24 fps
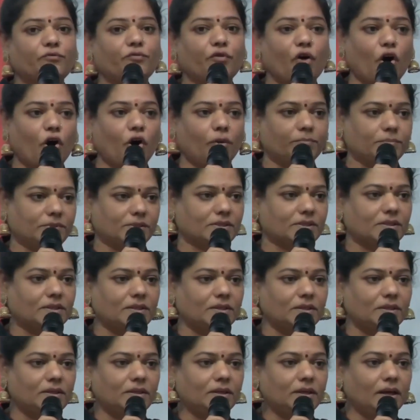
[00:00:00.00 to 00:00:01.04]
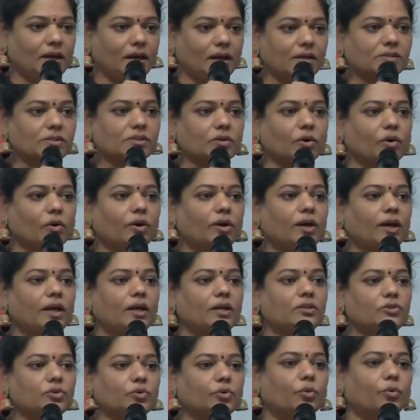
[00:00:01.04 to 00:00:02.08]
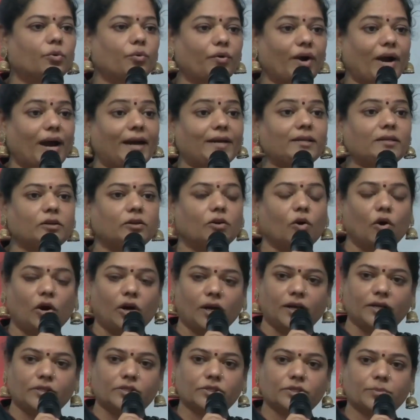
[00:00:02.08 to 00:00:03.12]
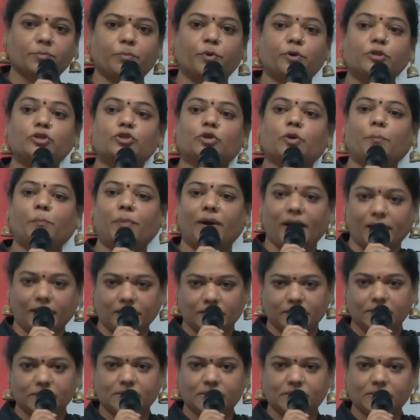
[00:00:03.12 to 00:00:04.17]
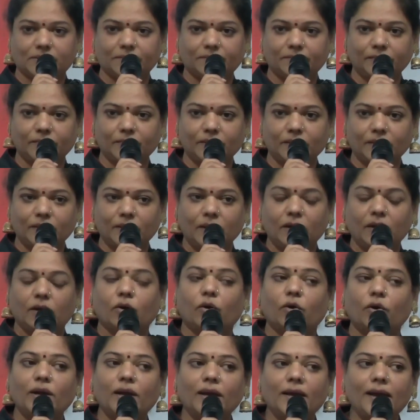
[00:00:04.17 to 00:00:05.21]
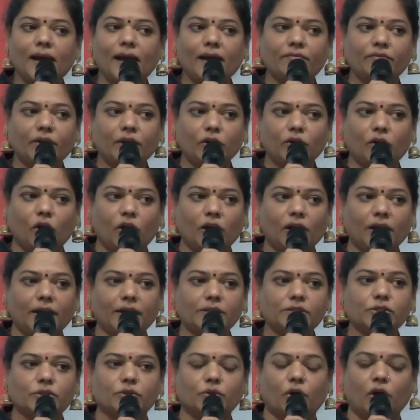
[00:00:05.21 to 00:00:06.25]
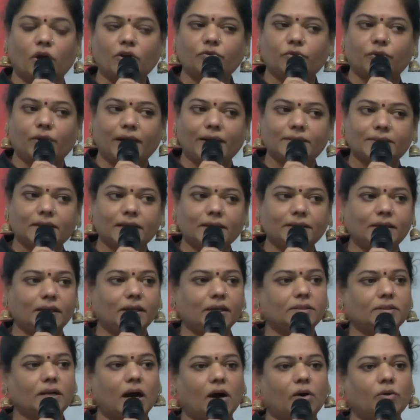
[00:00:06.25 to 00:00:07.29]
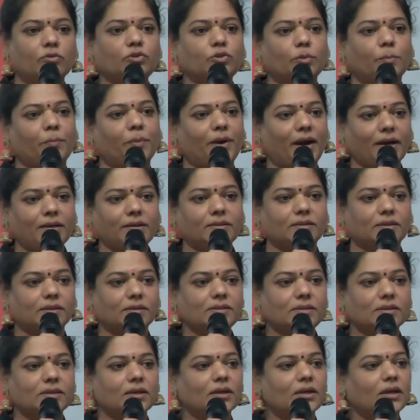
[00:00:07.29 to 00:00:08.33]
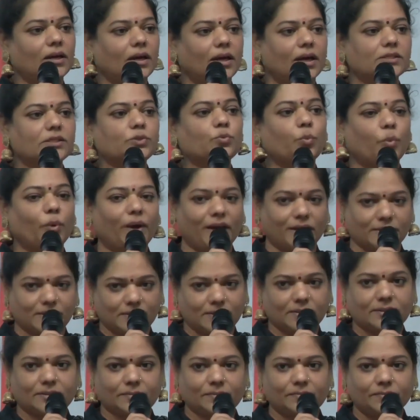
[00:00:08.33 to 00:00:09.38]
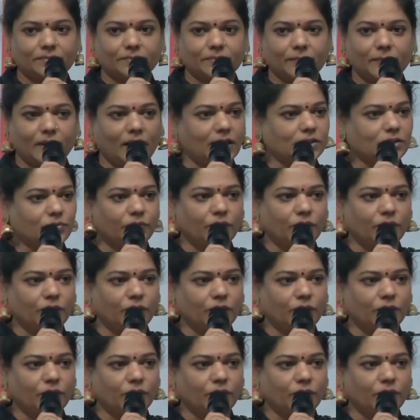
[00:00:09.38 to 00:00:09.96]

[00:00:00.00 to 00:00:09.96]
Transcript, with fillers: forms is only through right knowledge put to practice. Only having knowledge, not radiating down to practice, is waste, as